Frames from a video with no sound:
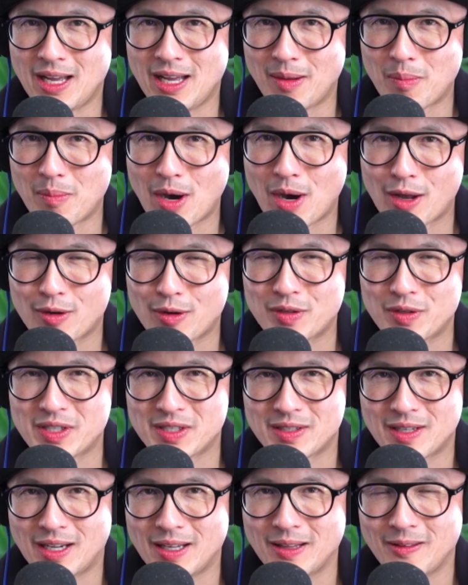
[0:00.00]
modern
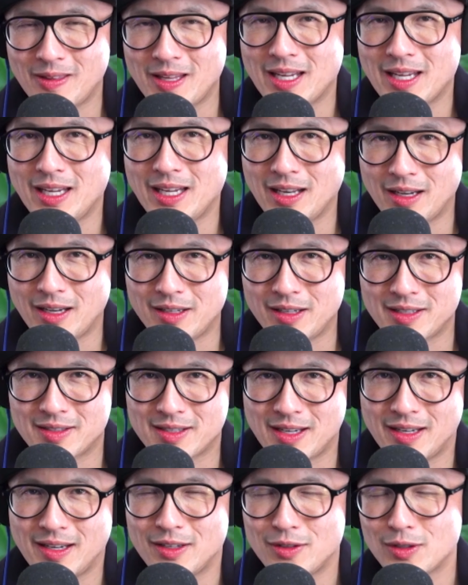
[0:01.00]
design thinking and
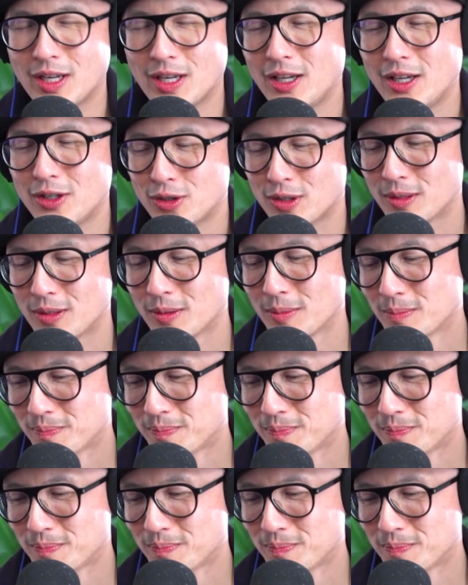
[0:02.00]
design education,